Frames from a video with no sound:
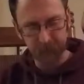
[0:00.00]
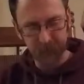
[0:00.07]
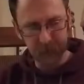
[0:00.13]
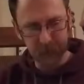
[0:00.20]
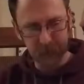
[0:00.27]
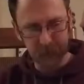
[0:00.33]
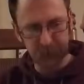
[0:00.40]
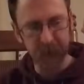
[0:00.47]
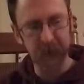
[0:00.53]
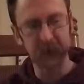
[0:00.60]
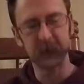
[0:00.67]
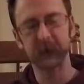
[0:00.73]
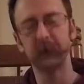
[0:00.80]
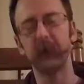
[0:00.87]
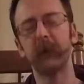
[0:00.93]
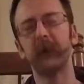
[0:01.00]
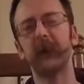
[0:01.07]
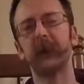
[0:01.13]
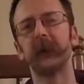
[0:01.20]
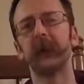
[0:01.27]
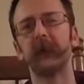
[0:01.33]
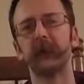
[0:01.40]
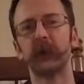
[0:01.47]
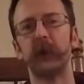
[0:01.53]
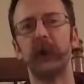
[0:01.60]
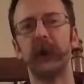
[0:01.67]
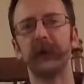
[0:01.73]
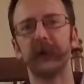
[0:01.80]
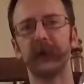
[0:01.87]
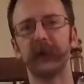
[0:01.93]
experience, in my mind, it gives the
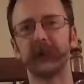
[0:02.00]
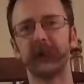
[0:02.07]
wines this